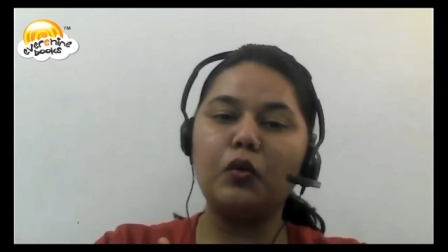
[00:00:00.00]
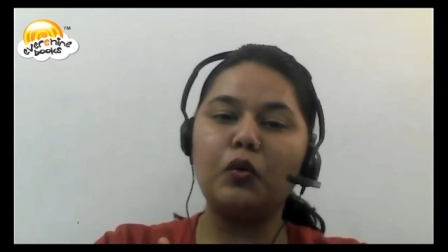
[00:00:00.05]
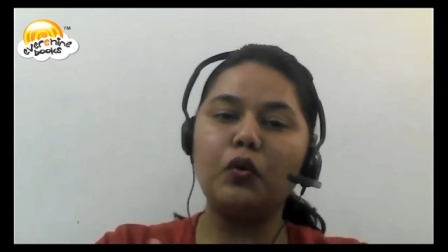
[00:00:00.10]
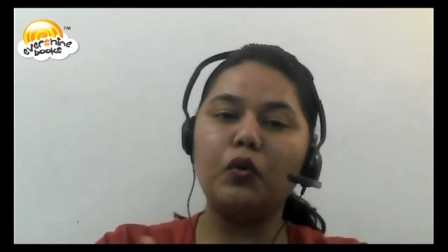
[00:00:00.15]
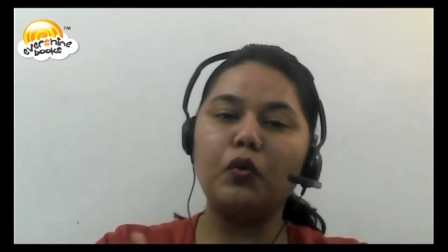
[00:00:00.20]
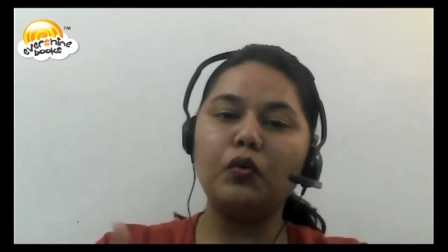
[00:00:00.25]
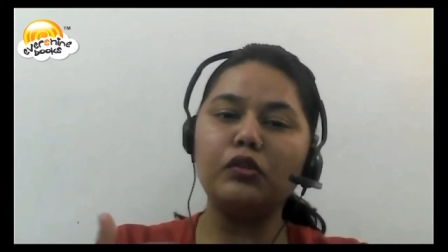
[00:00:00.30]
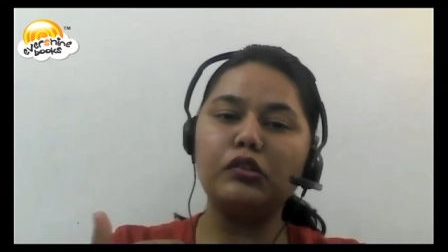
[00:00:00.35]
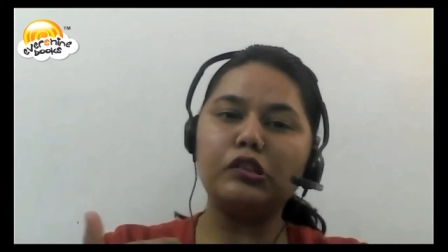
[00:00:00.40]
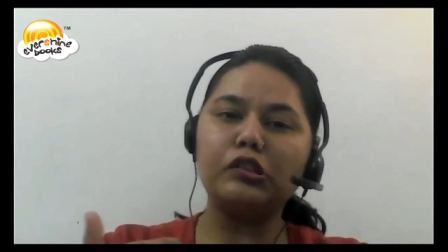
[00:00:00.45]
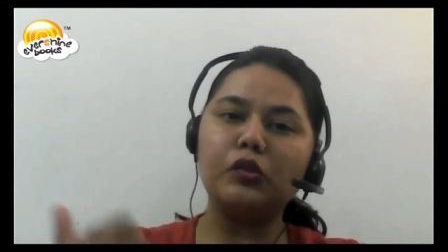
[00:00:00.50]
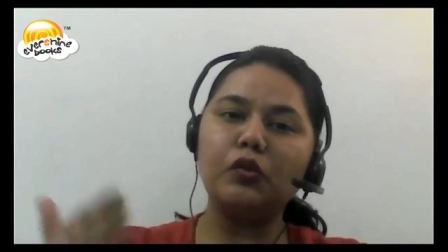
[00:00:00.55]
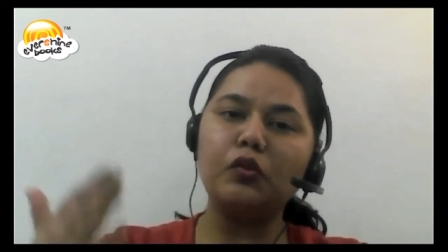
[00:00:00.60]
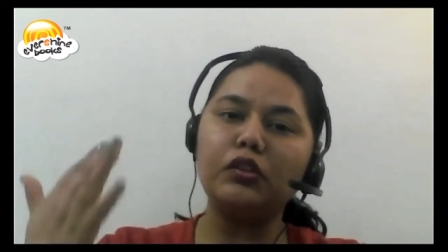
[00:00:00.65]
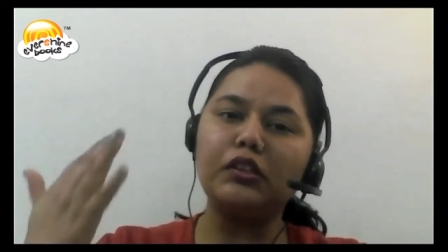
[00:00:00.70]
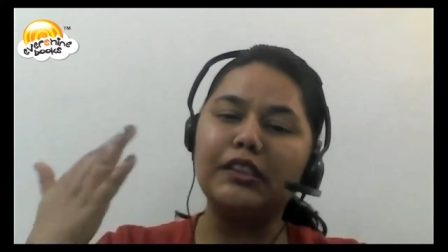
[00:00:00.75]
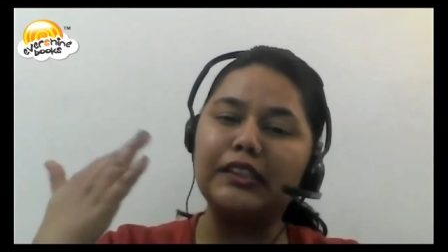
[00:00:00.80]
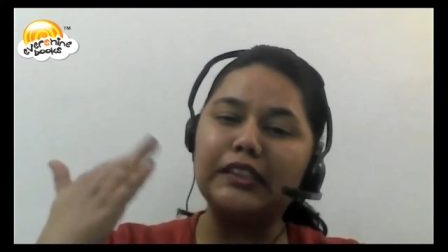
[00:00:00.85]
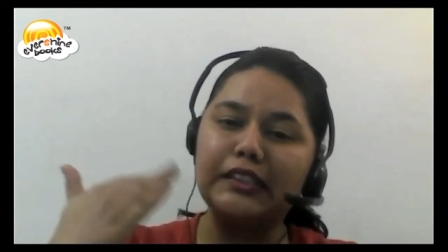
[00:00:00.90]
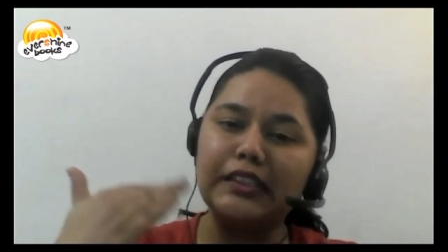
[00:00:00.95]
go so
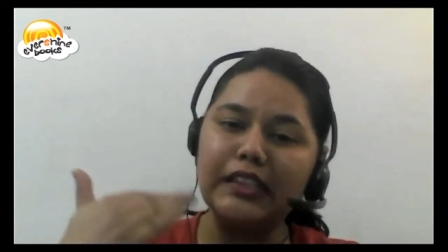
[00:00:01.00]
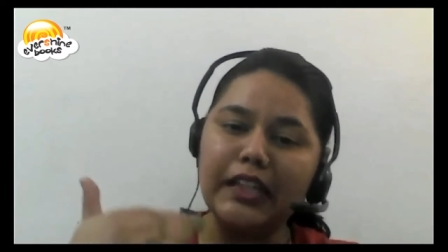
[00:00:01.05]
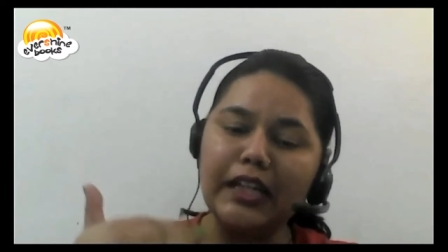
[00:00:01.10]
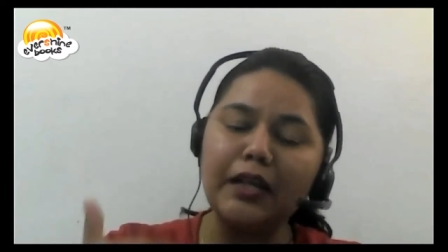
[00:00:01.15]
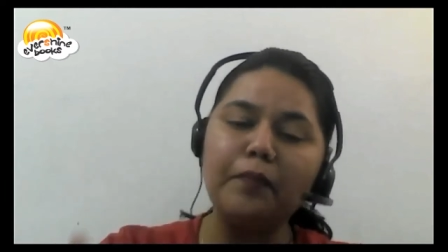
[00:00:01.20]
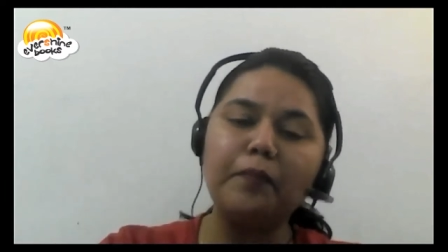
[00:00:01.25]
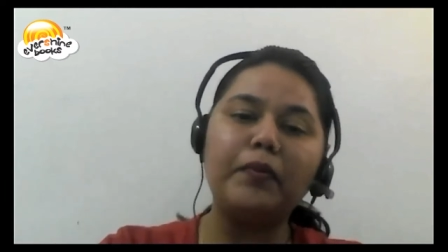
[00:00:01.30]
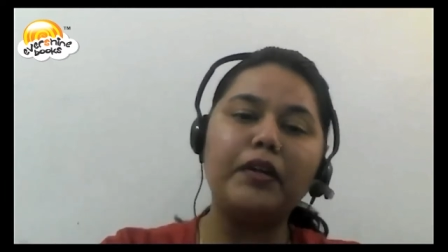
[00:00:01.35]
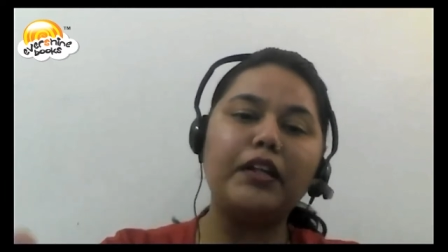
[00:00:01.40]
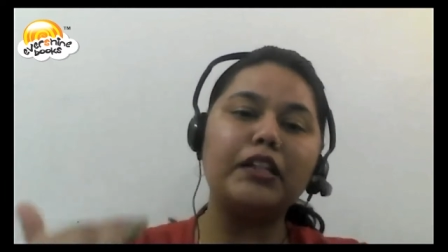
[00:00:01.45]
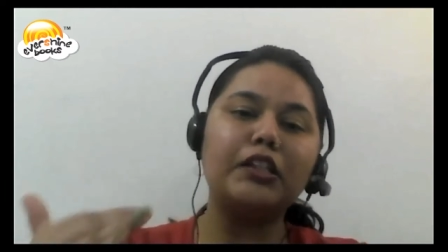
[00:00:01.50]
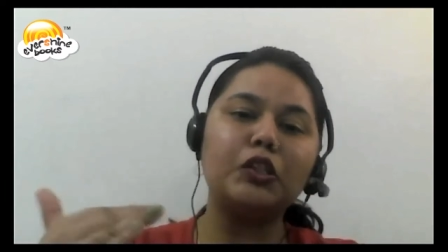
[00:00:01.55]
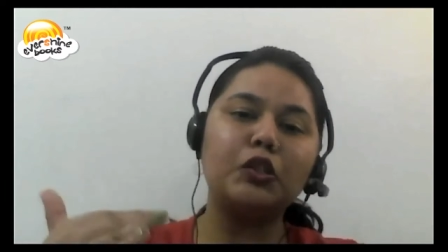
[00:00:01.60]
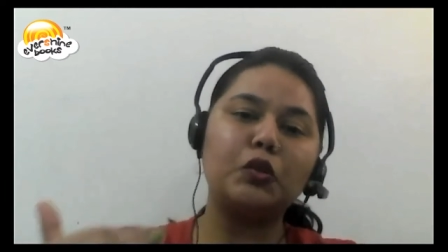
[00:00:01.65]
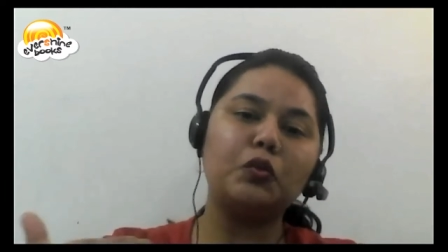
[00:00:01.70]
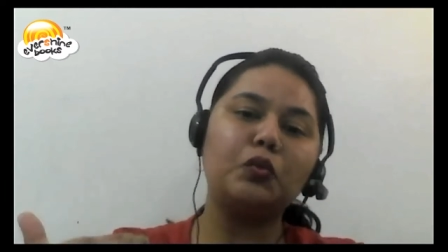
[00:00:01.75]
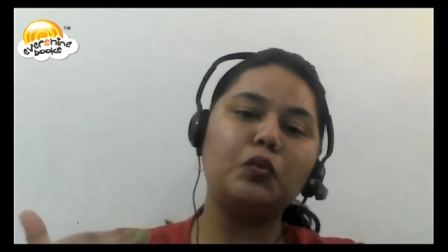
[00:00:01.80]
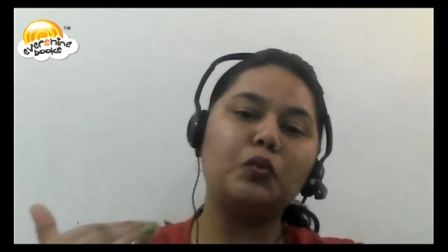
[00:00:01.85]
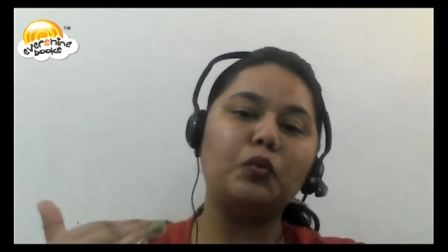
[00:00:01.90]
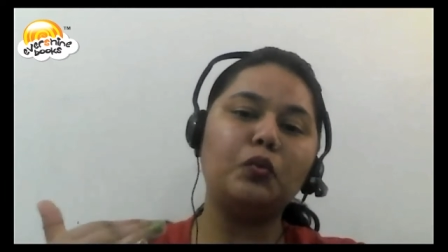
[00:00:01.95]
deep
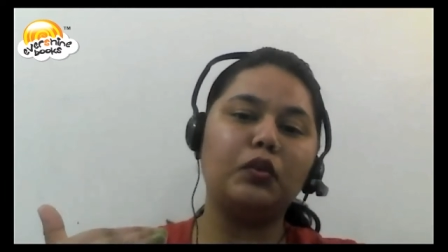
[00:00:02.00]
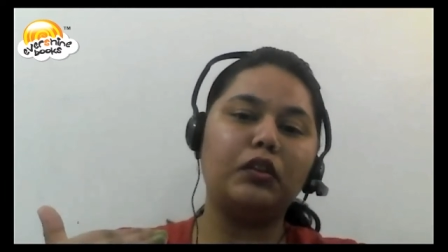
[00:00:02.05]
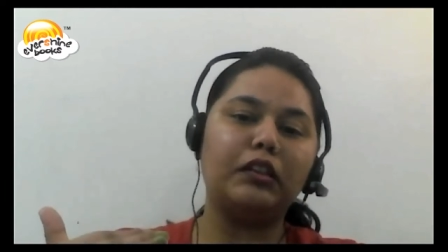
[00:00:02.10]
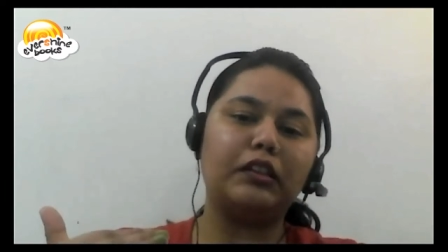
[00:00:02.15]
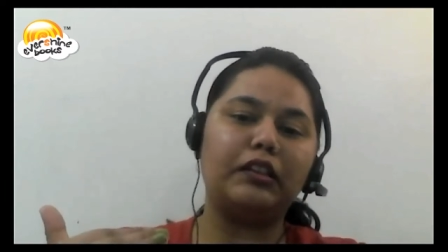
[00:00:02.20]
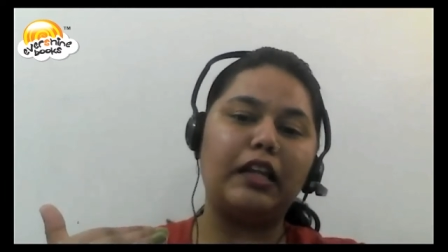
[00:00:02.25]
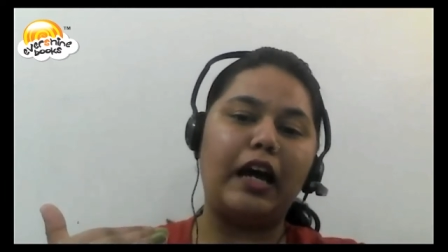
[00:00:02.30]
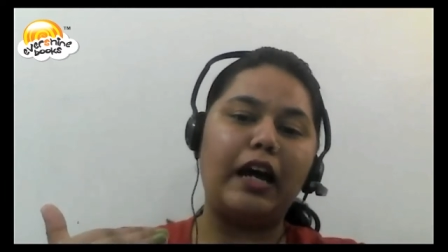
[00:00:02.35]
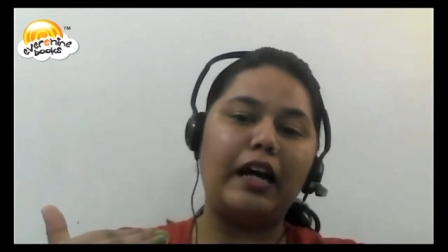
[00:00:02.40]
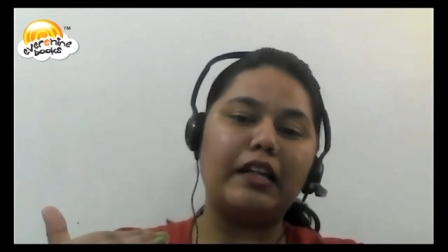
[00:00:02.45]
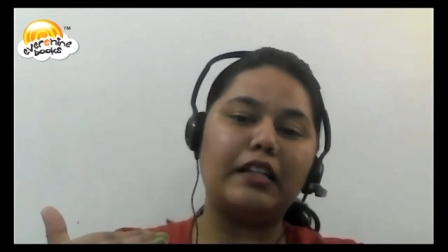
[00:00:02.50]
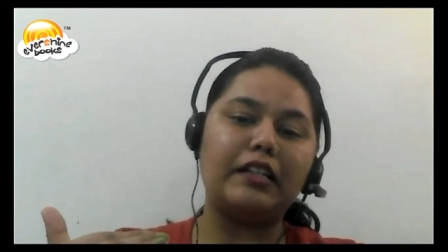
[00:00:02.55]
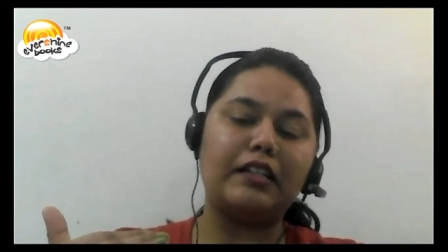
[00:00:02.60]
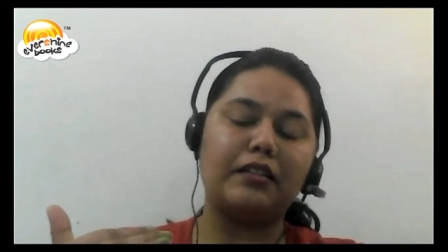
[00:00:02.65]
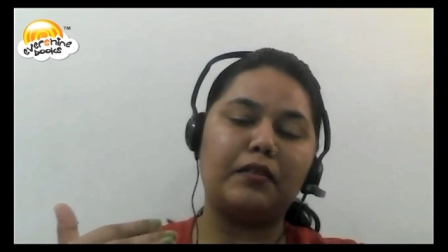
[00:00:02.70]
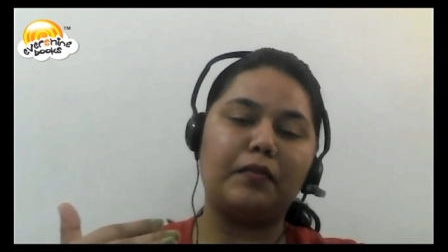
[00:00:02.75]
into that